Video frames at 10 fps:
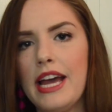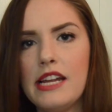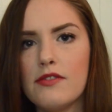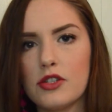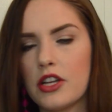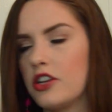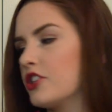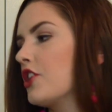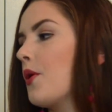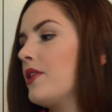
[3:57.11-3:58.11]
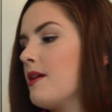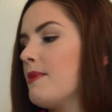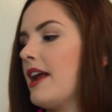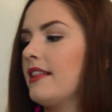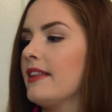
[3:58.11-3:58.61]
any of those colors could go with it,
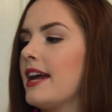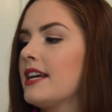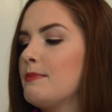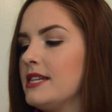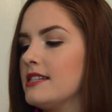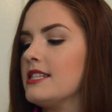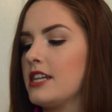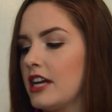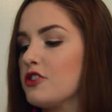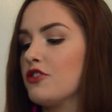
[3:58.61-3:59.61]
but I like pieces that can